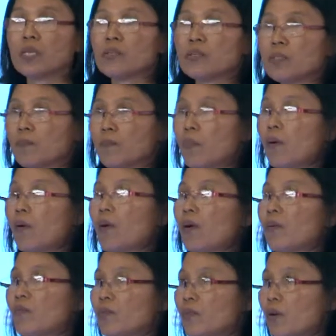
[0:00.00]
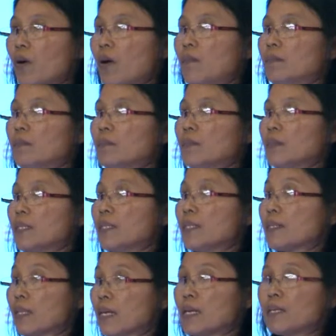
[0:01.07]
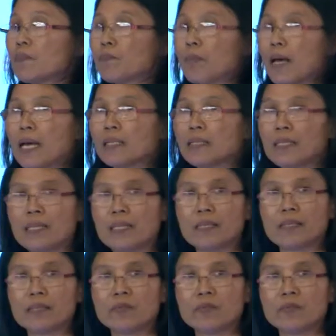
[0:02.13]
support from the third party,